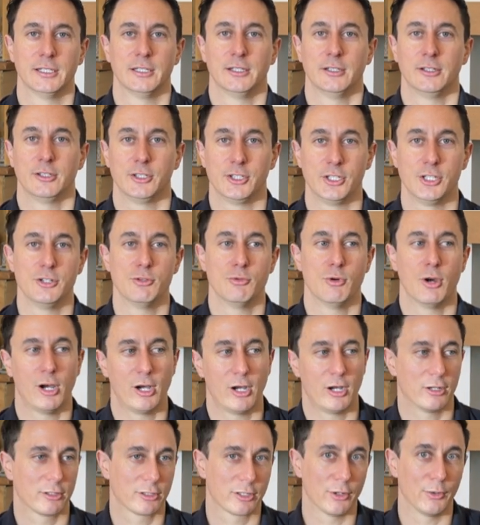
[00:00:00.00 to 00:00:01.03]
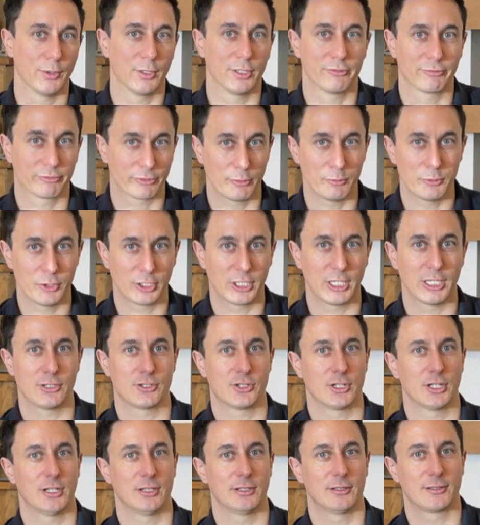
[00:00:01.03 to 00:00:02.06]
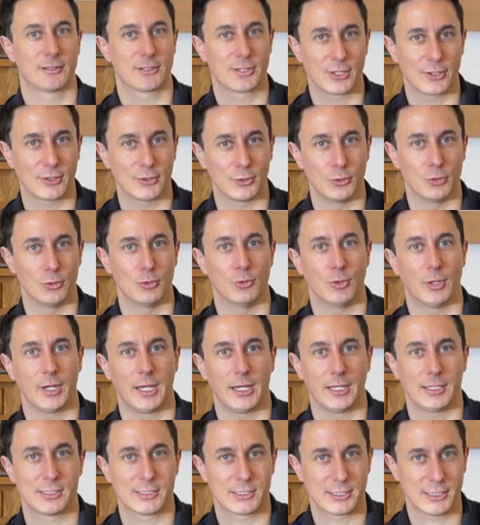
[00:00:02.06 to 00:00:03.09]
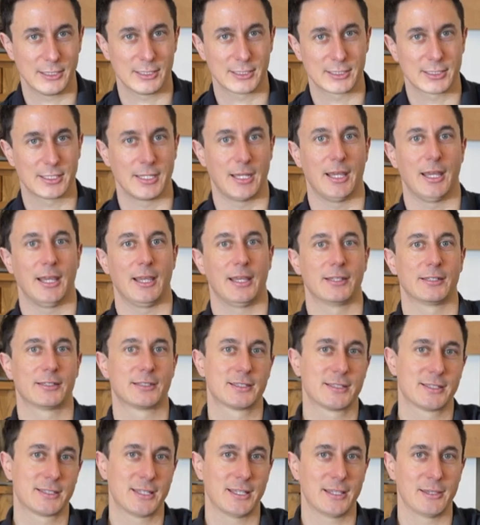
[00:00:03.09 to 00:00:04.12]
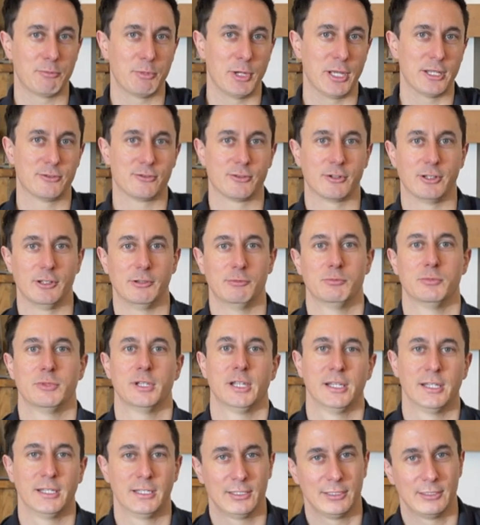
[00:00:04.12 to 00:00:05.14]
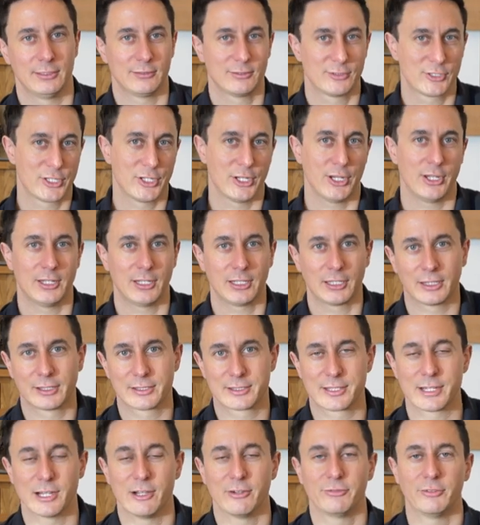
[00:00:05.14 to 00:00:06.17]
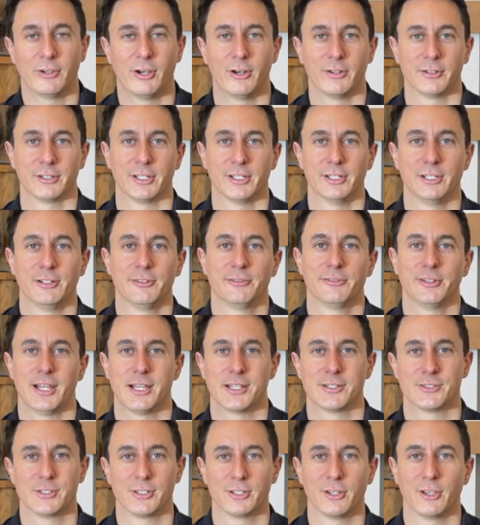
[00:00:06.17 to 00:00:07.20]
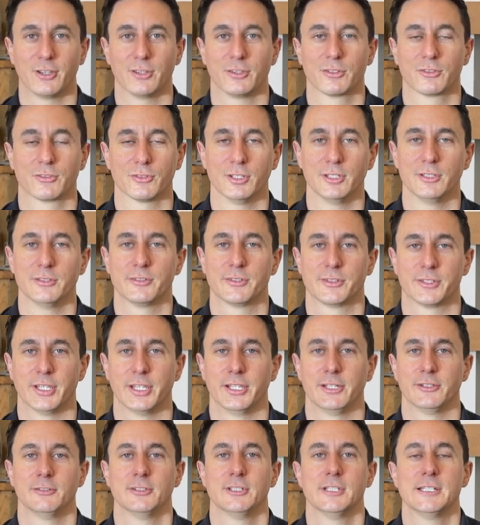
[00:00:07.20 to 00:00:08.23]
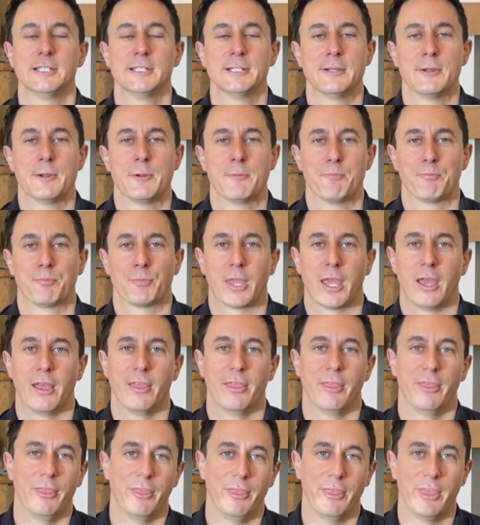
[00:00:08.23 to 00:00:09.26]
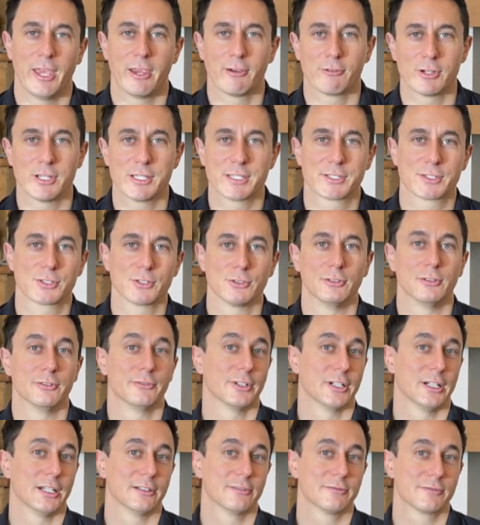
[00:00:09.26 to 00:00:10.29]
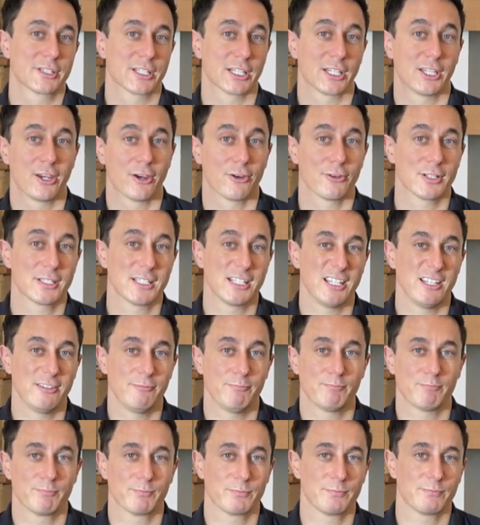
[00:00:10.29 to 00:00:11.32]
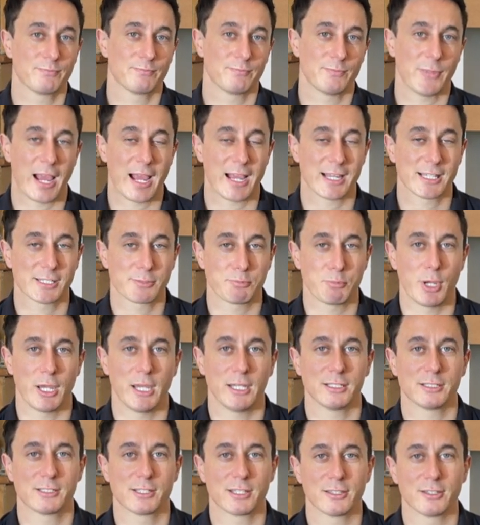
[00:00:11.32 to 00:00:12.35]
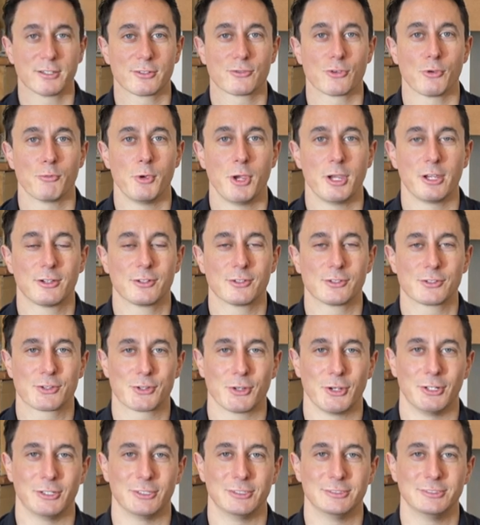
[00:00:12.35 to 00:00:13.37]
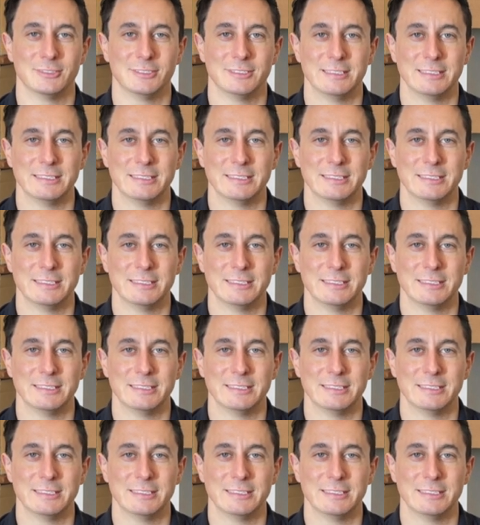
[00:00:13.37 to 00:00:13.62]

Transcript: you are going from your kitchen to the hallway, to the stairs, to the bedroom, turning stuff on and off as you go through. So there is sort of a security aspect to this remote control